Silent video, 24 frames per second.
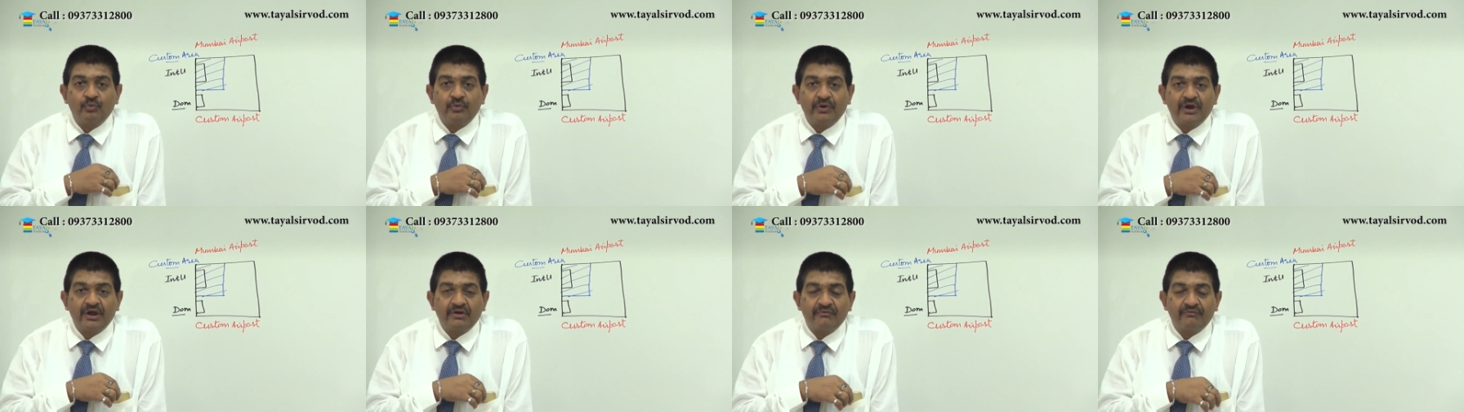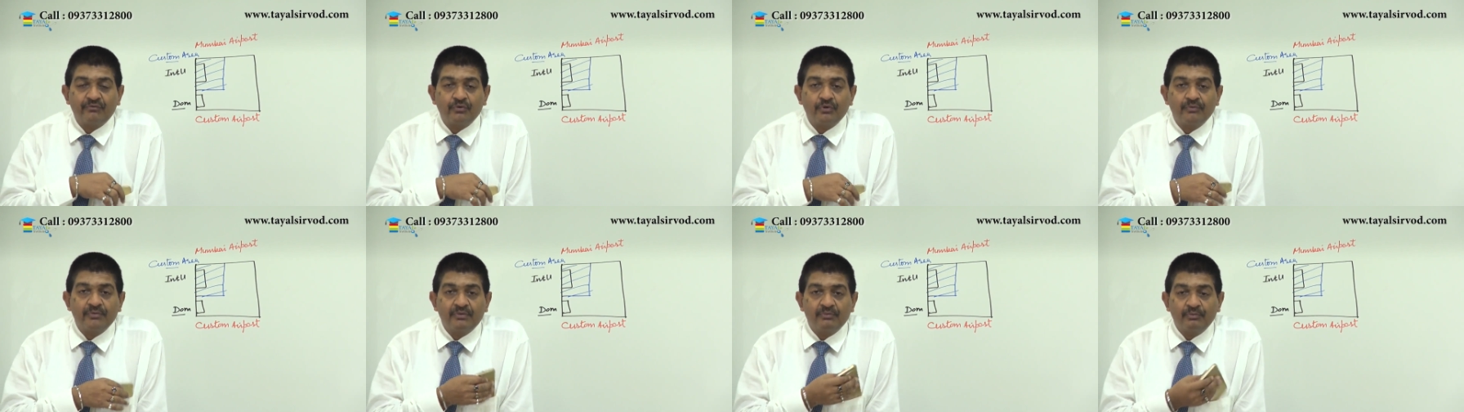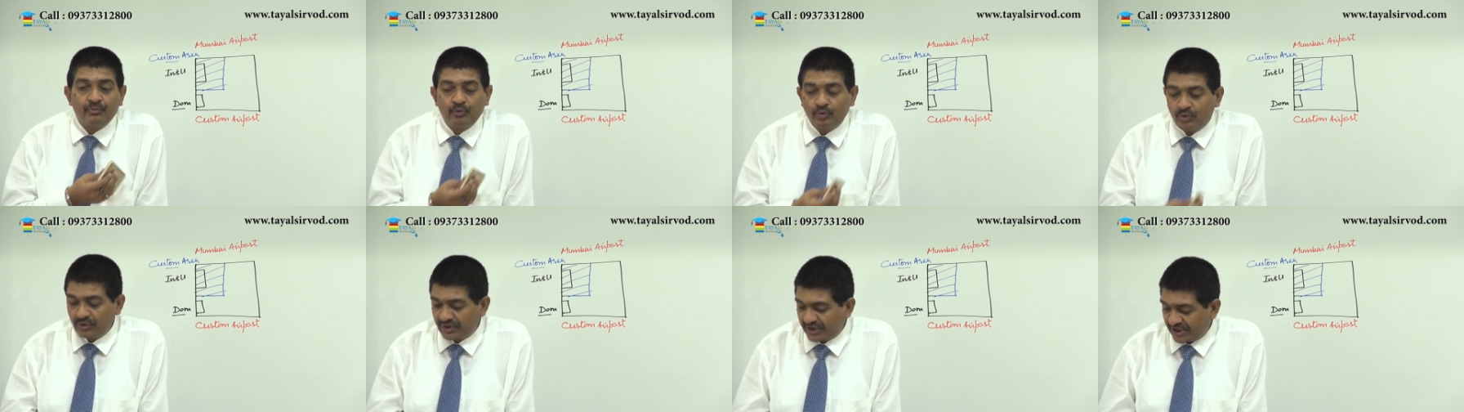where from
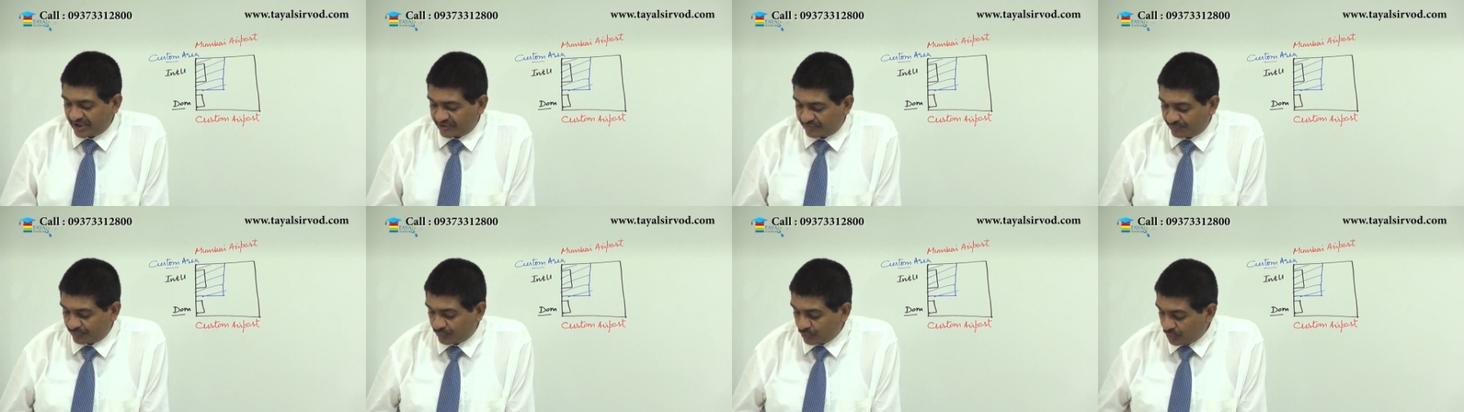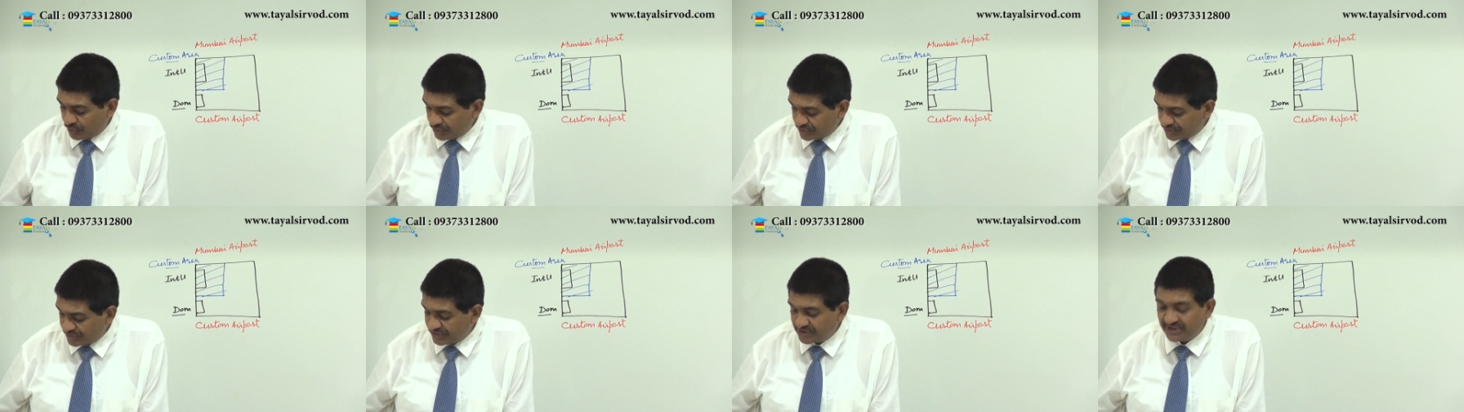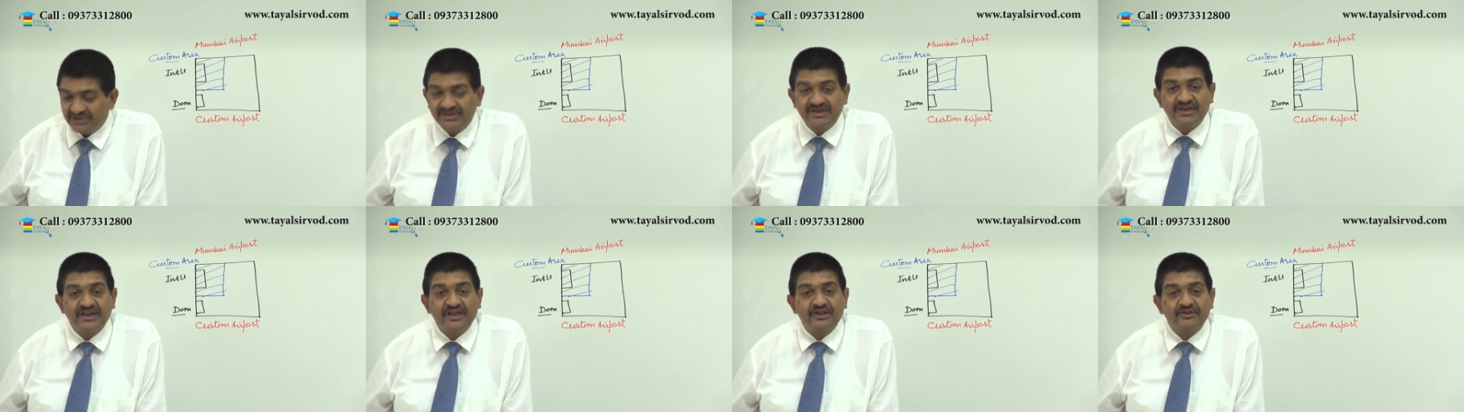import export
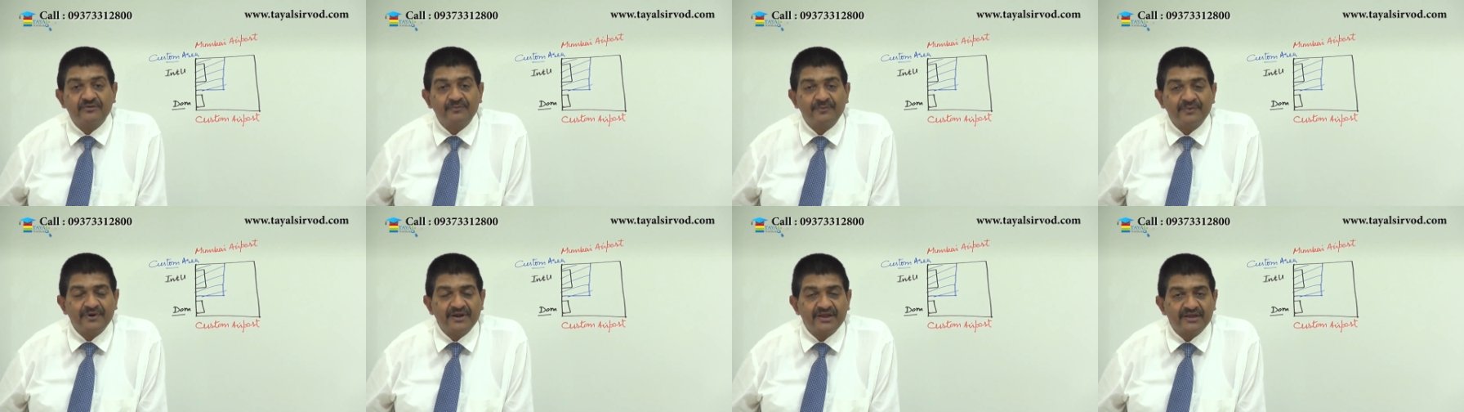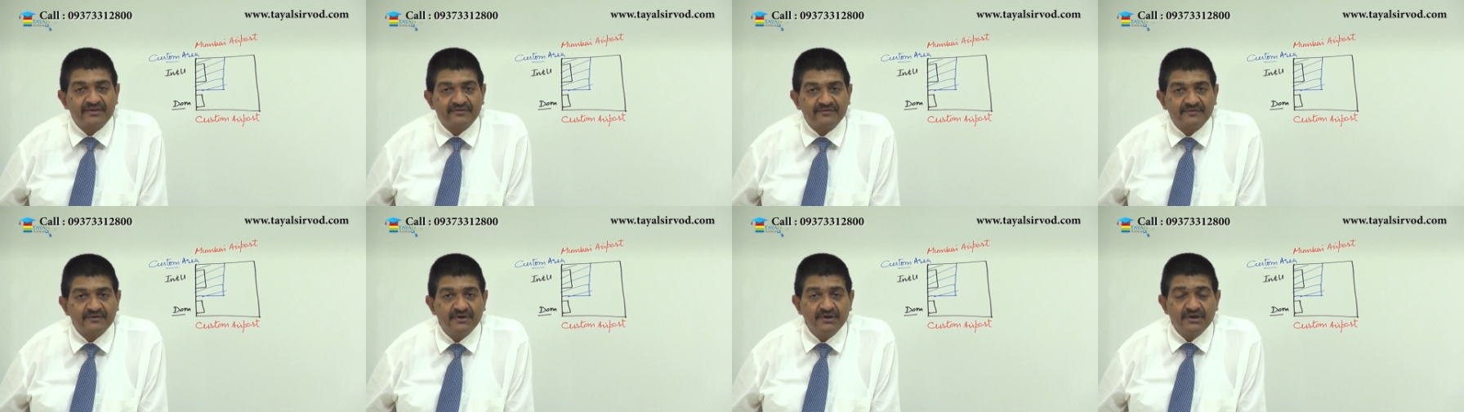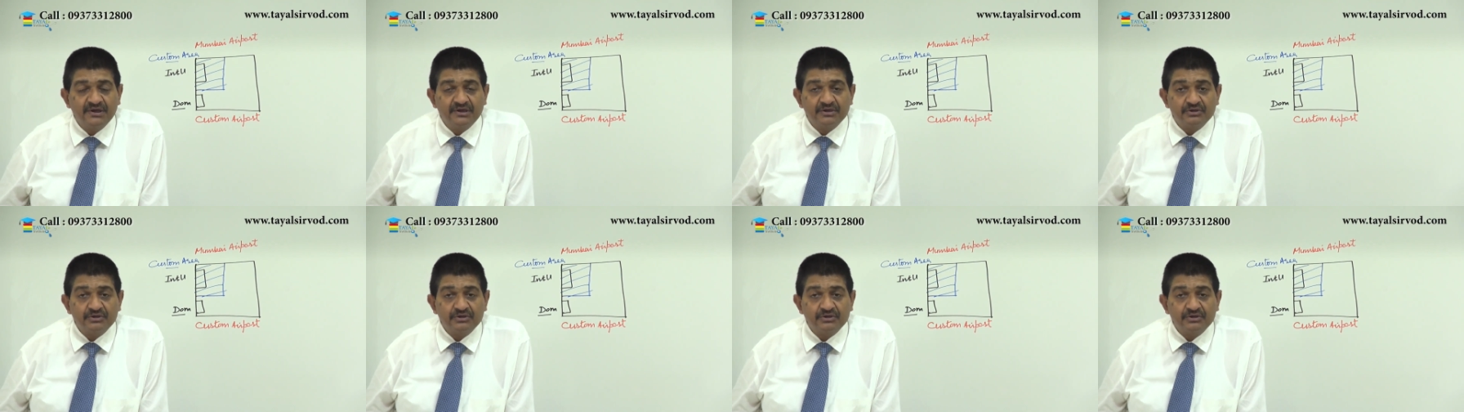takes place.